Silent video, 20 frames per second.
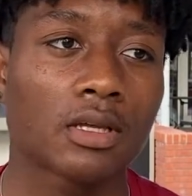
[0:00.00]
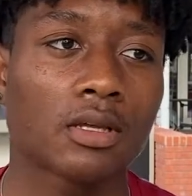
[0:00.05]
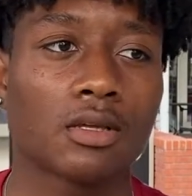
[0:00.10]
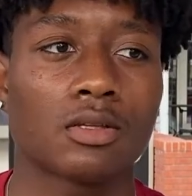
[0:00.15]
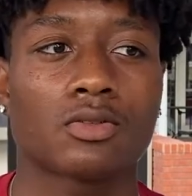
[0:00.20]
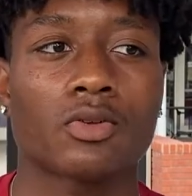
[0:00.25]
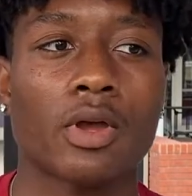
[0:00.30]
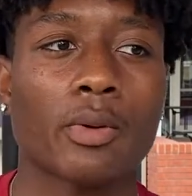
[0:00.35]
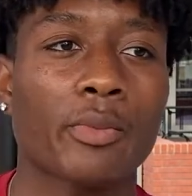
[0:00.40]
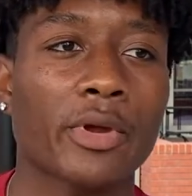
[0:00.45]

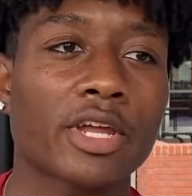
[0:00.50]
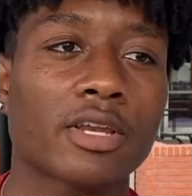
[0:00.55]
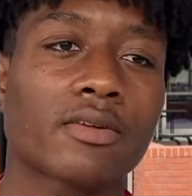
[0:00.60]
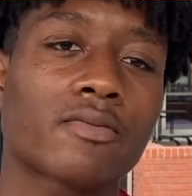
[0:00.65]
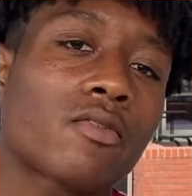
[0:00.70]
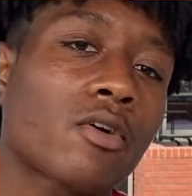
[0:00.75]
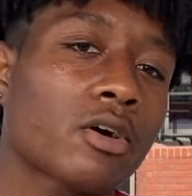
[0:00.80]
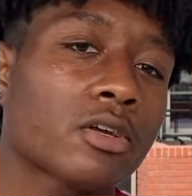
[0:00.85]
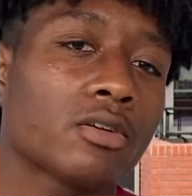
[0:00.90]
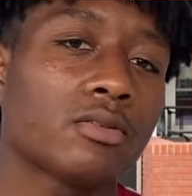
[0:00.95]
So I bring the
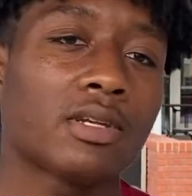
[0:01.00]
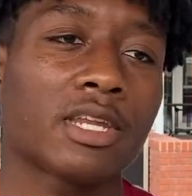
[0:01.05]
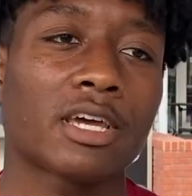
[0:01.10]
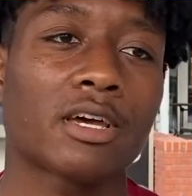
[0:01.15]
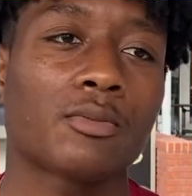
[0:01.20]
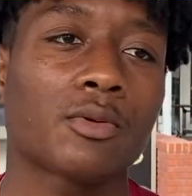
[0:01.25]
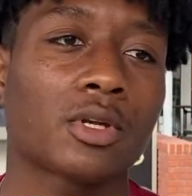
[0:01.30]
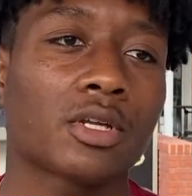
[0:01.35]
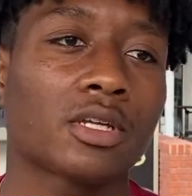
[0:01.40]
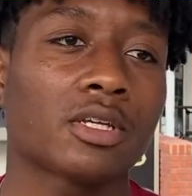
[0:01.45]
volume down
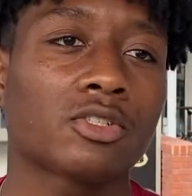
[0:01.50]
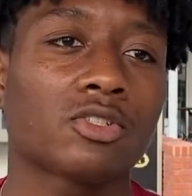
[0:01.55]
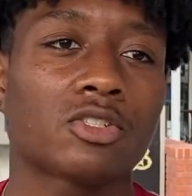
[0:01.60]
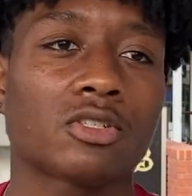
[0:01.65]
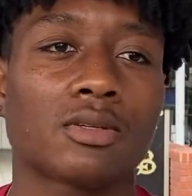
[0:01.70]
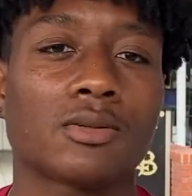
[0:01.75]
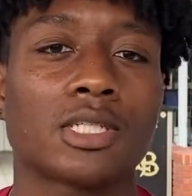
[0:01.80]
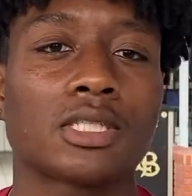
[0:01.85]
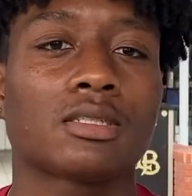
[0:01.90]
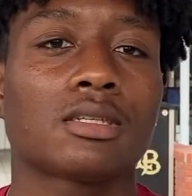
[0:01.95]
on the
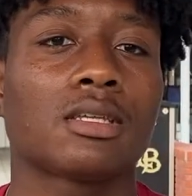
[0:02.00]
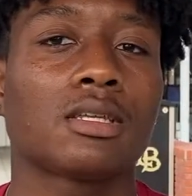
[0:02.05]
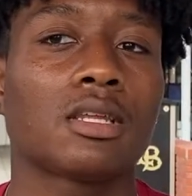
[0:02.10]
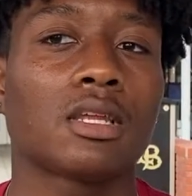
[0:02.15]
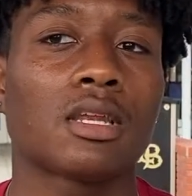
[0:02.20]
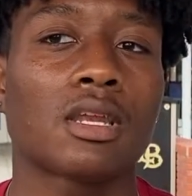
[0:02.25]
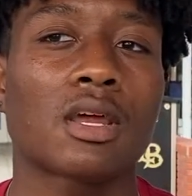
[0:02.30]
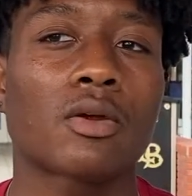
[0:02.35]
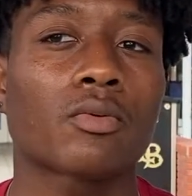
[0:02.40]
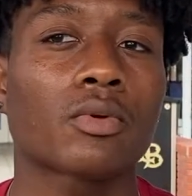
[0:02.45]
instruments, and
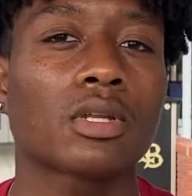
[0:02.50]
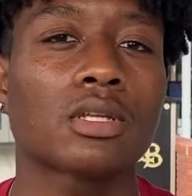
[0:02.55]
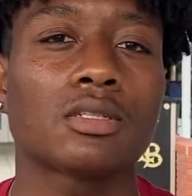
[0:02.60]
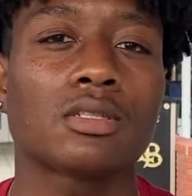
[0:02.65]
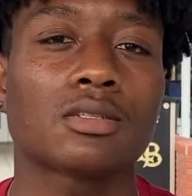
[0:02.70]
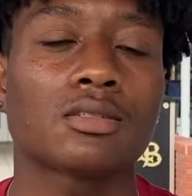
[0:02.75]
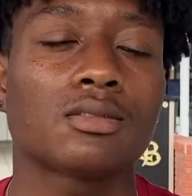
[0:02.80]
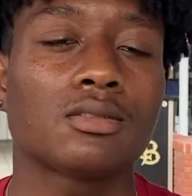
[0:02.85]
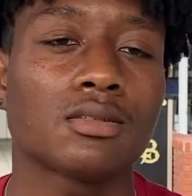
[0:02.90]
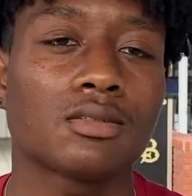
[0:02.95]
then I really
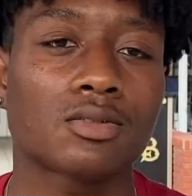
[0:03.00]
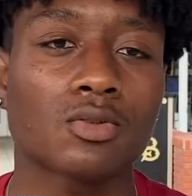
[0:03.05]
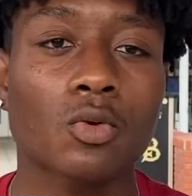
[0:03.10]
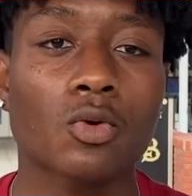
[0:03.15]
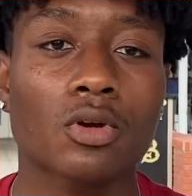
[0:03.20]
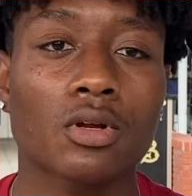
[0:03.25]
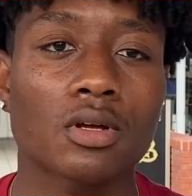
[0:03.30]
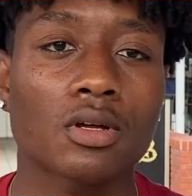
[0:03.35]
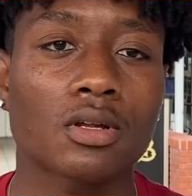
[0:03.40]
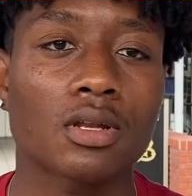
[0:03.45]
just distort
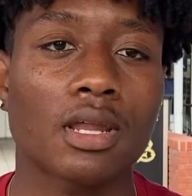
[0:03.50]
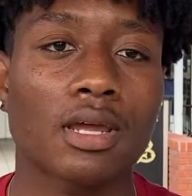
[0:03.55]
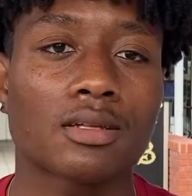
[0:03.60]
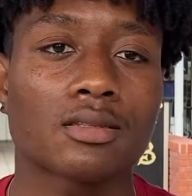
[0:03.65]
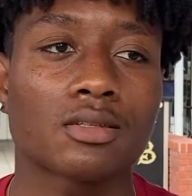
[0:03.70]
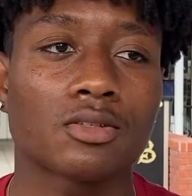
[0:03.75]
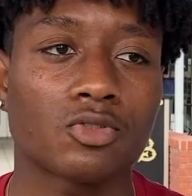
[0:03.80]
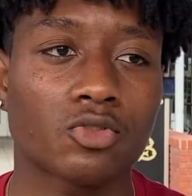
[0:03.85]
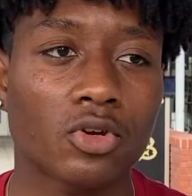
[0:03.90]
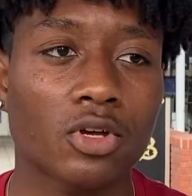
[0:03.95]
like the
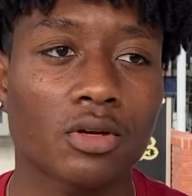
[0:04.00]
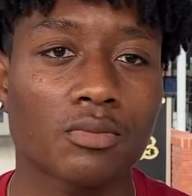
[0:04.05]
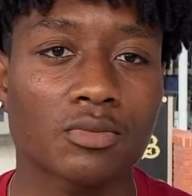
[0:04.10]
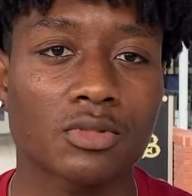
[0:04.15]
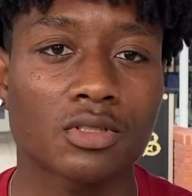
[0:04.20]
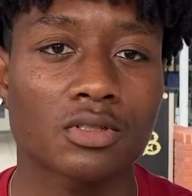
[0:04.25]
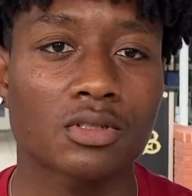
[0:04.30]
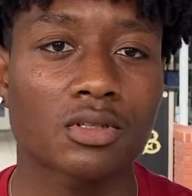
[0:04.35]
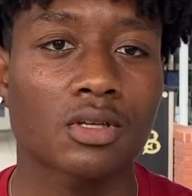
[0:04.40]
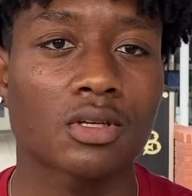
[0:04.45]
drums,
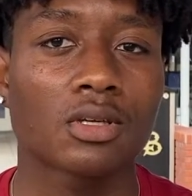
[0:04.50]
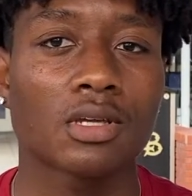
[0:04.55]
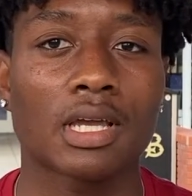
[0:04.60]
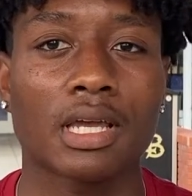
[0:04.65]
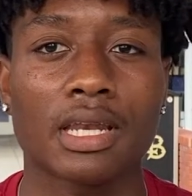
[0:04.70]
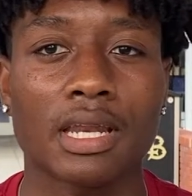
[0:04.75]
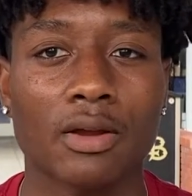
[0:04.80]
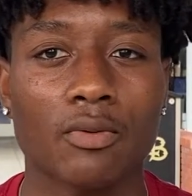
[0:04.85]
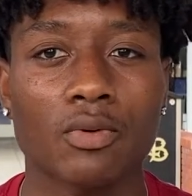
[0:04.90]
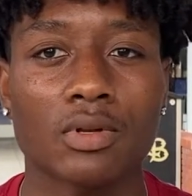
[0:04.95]

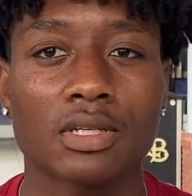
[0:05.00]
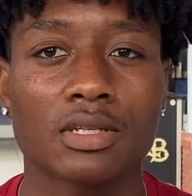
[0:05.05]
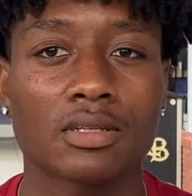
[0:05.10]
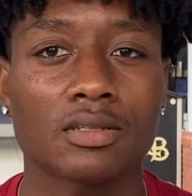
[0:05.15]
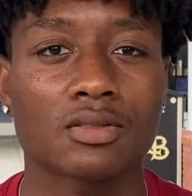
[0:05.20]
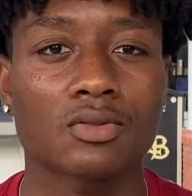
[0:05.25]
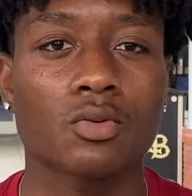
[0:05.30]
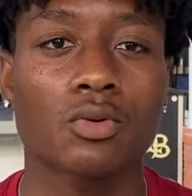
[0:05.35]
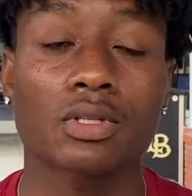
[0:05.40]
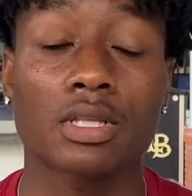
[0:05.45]
and I really
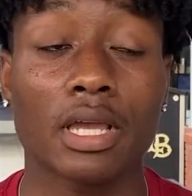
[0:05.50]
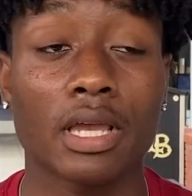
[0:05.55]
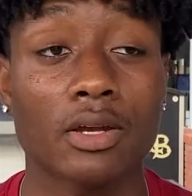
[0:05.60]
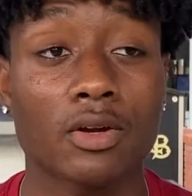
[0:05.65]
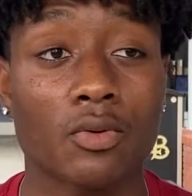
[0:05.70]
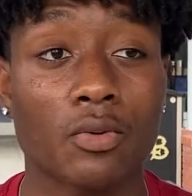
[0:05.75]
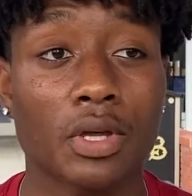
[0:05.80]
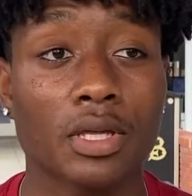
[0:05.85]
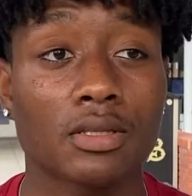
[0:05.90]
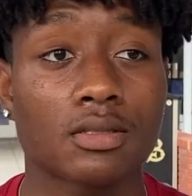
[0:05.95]
distort the
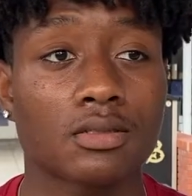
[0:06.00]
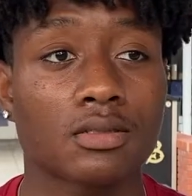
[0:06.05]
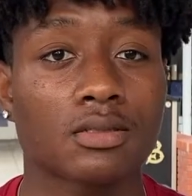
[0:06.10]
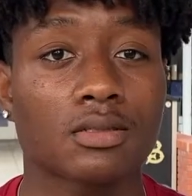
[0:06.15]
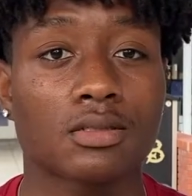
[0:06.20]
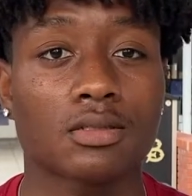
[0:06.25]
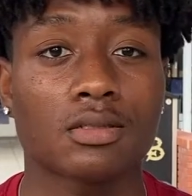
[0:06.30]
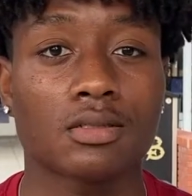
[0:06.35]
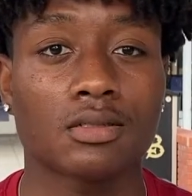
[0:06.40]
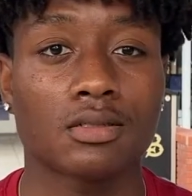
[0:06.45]
808s
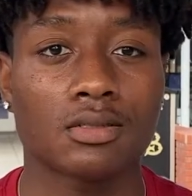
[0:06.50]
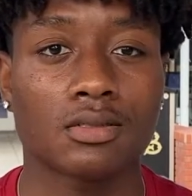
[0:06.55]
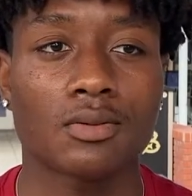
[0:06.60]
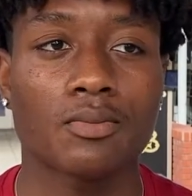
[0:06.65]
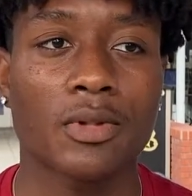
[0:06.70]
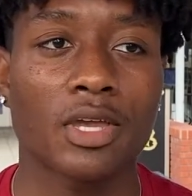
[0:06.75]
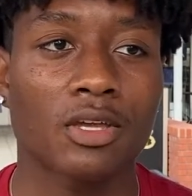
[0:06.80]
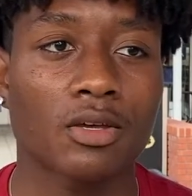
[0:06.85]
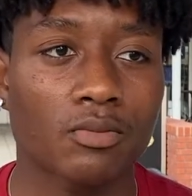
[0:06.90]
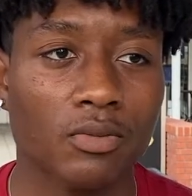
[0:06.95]
just to
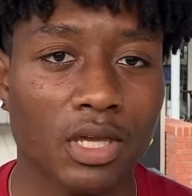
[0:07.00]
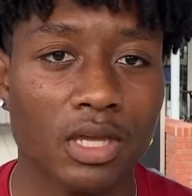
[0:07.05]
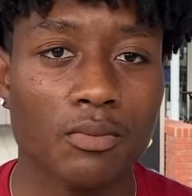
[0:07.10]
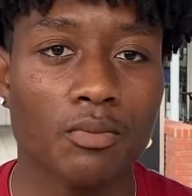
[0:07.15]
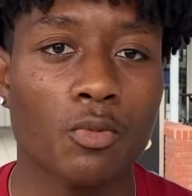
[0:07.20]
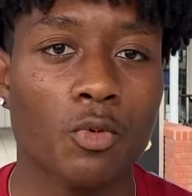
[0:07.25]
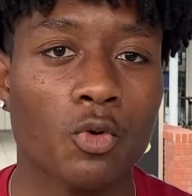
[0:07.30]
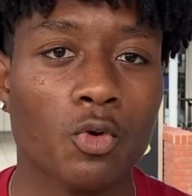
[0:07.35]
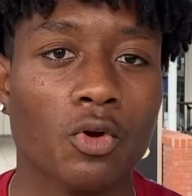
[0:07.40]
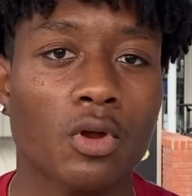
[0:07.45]
make them hit
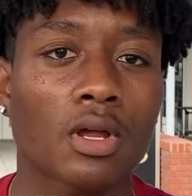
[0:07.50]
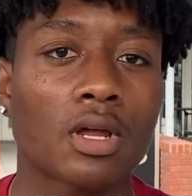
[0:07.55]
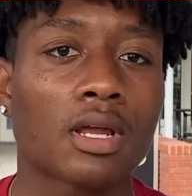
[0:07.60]
more.